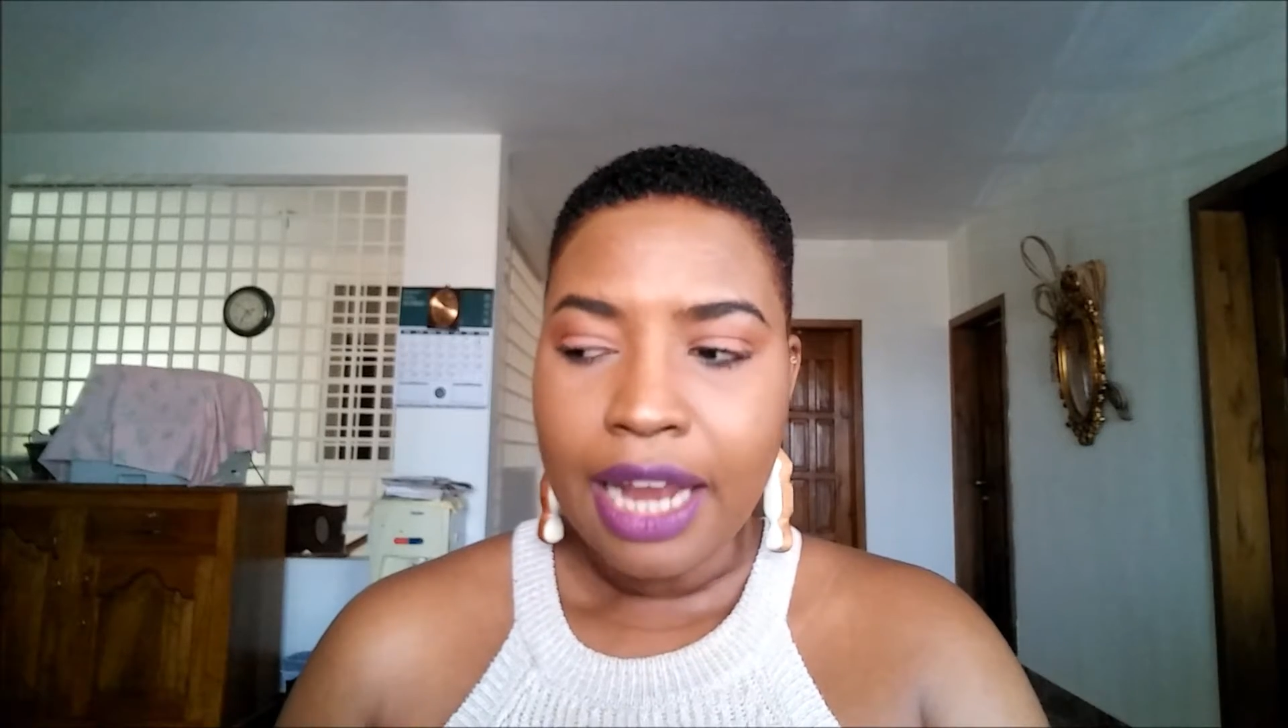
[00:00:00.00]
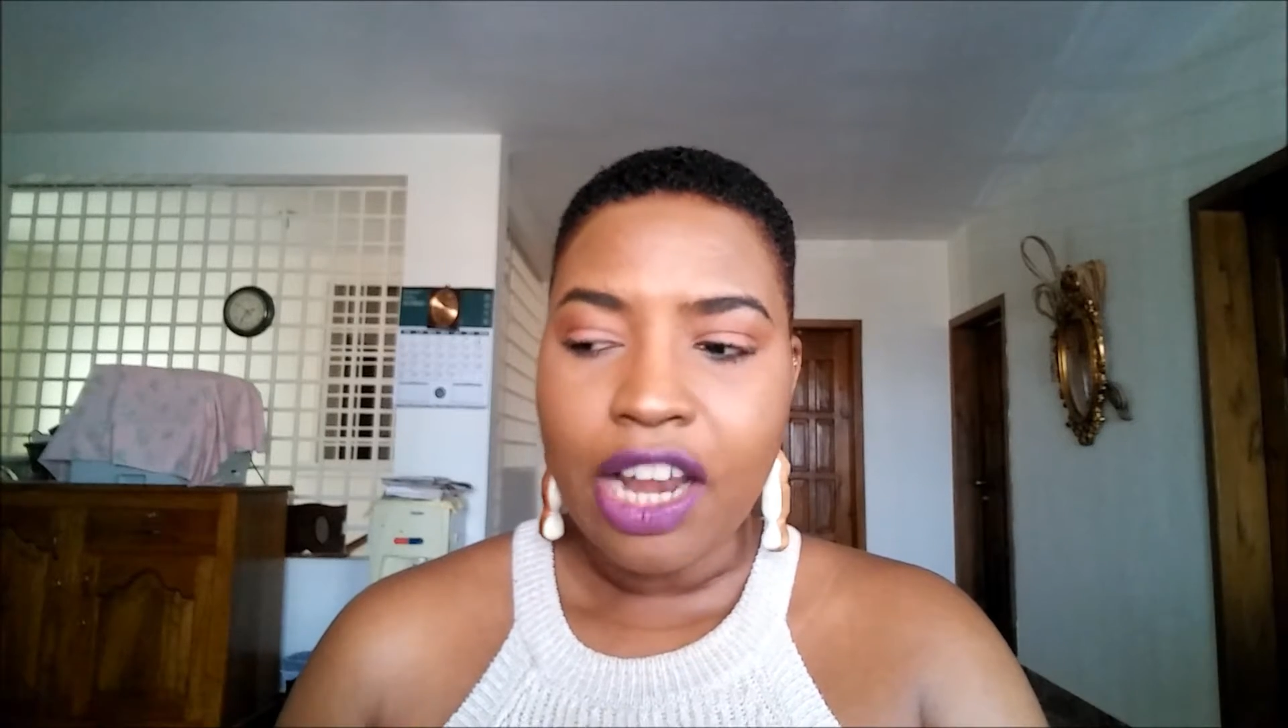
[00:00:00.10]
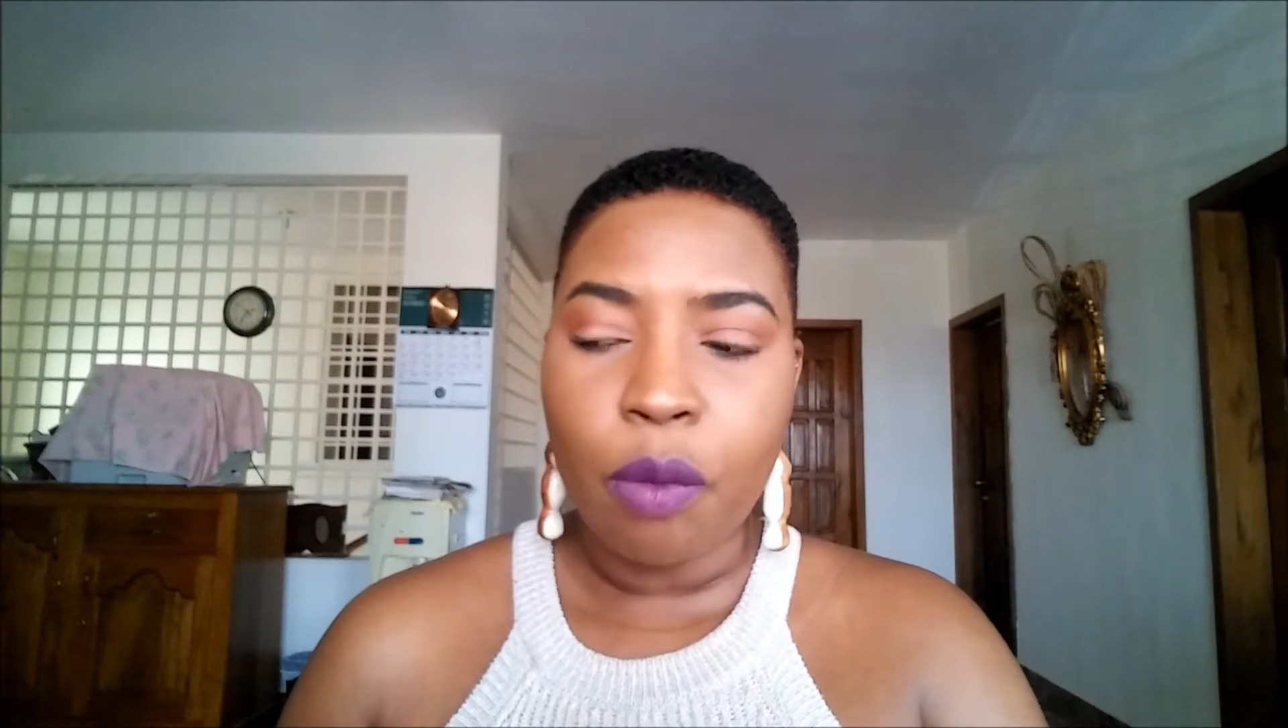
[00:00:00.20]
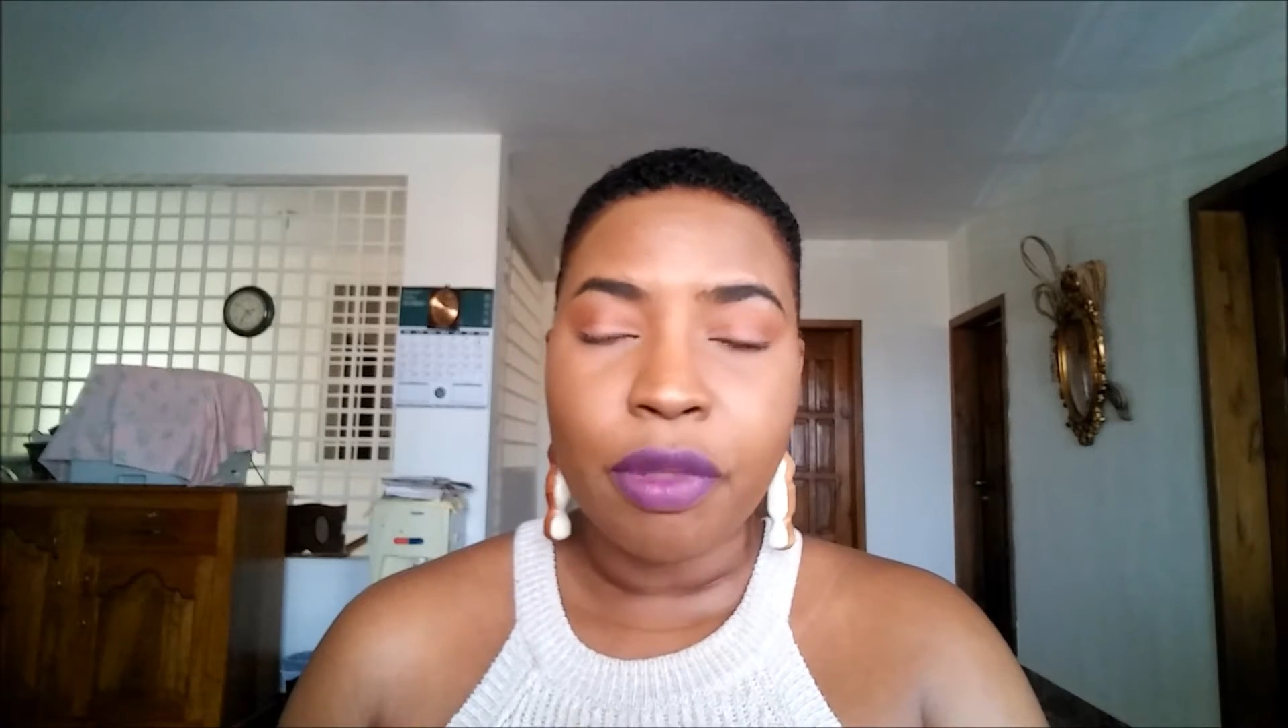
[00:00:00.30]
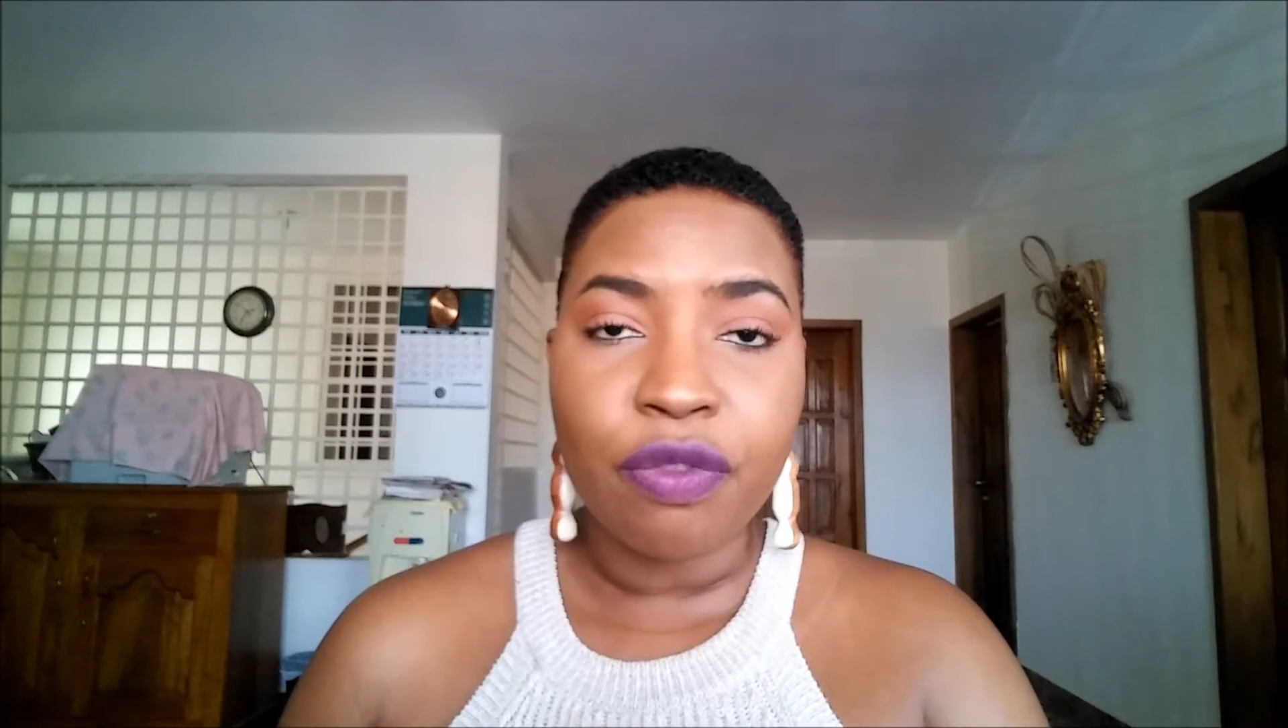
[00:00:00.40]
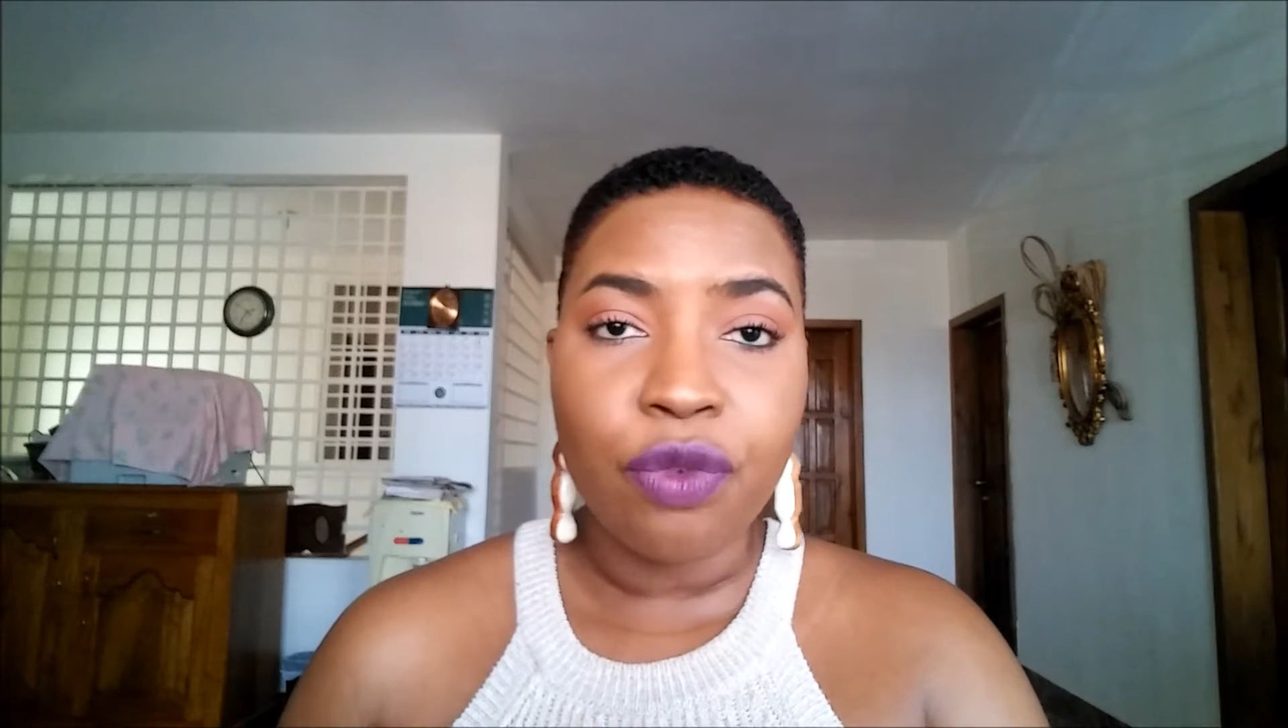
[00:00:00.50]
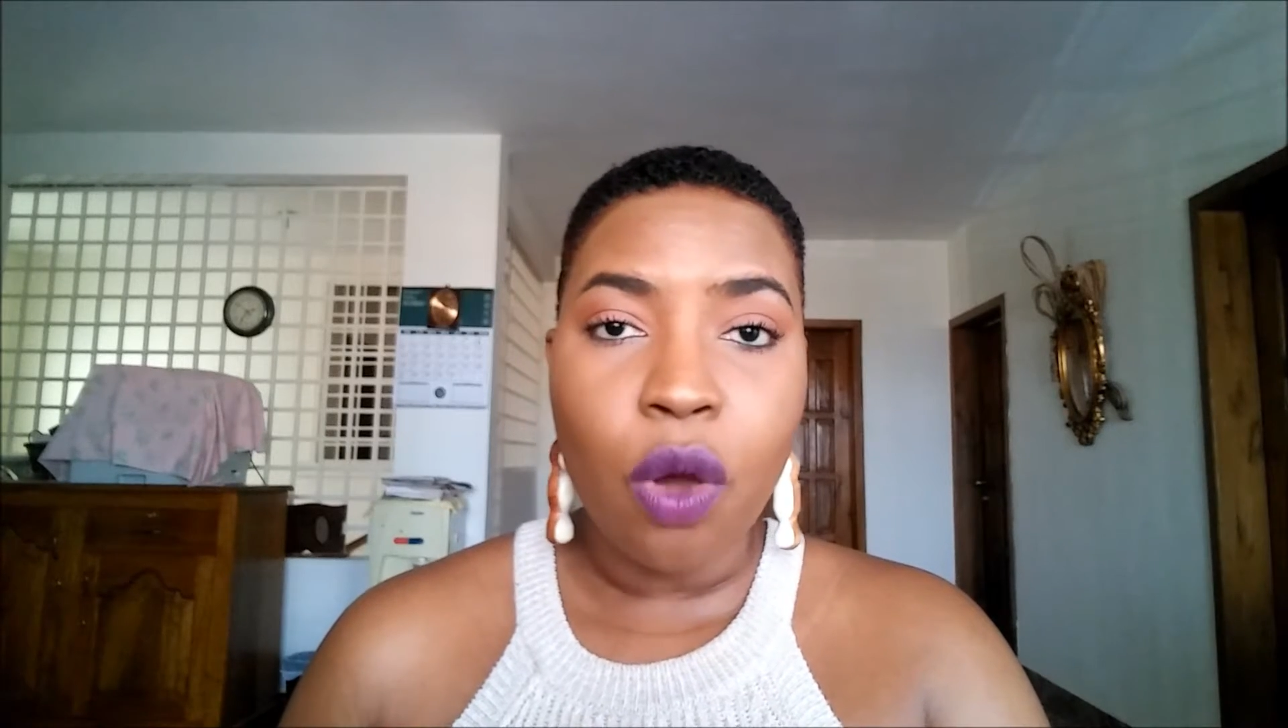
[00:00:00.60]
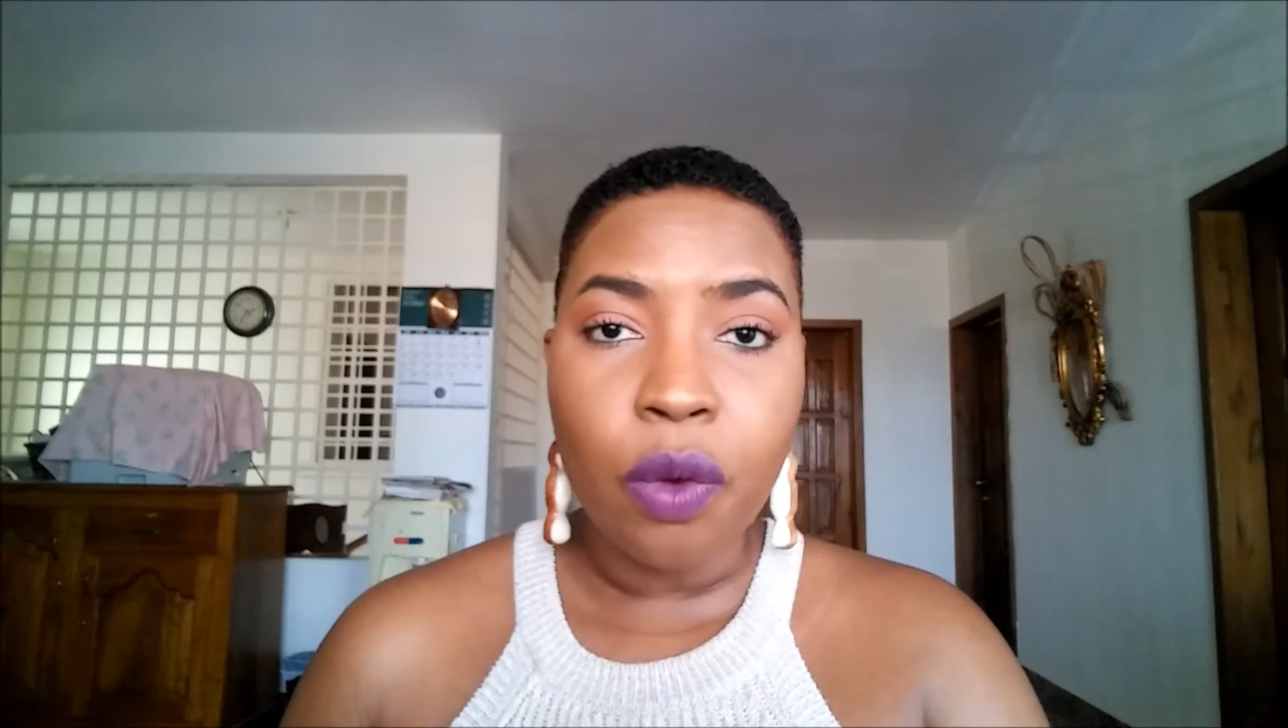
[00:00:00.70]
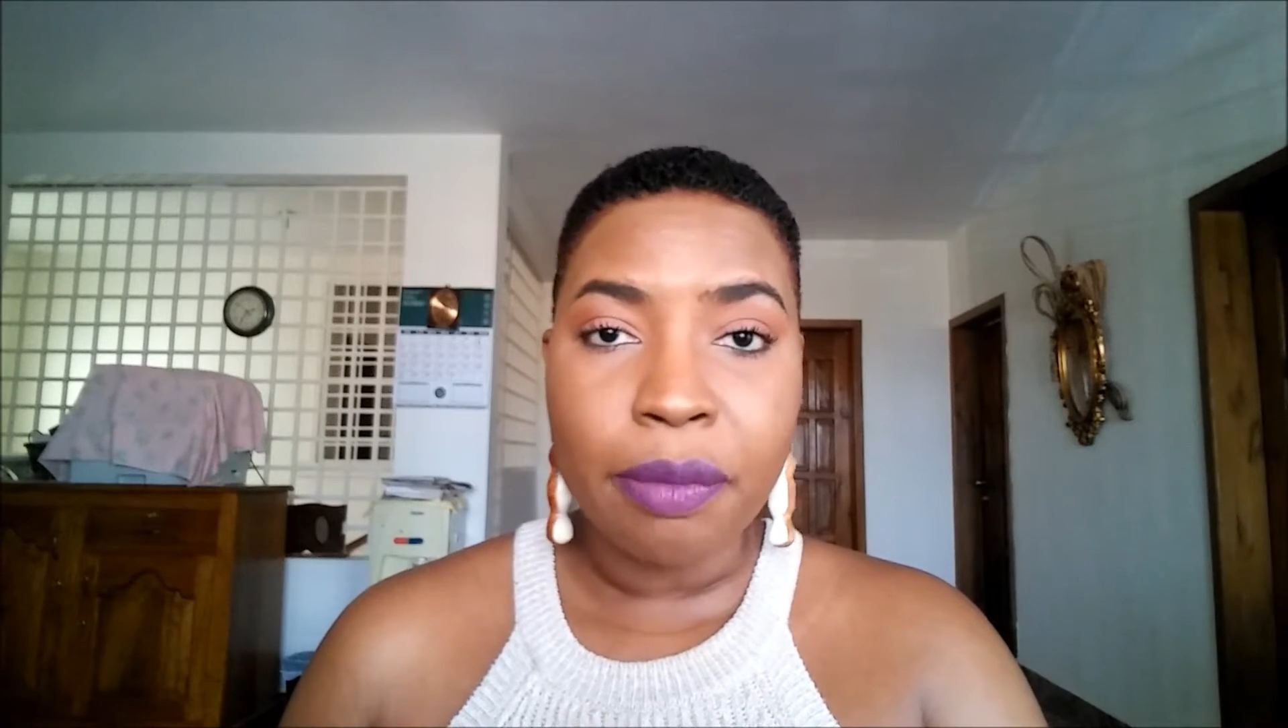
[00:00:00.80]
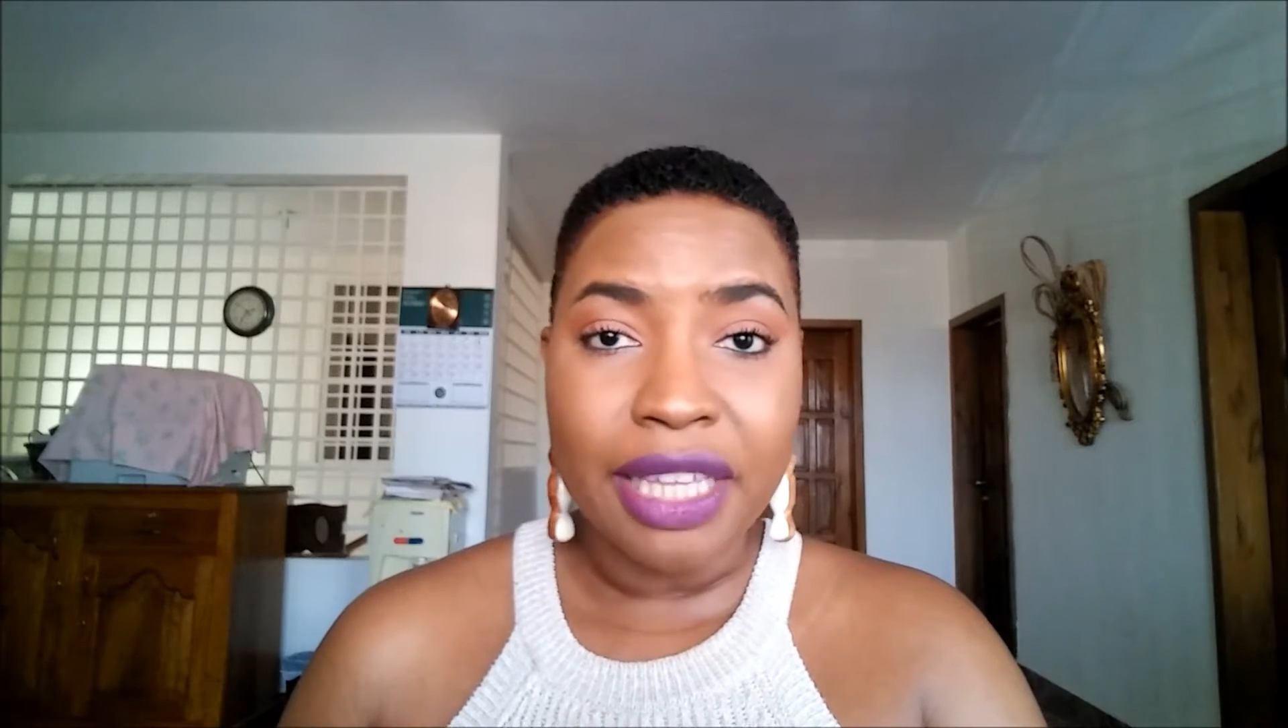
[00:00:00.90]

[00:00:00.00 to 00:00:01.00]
Now, before we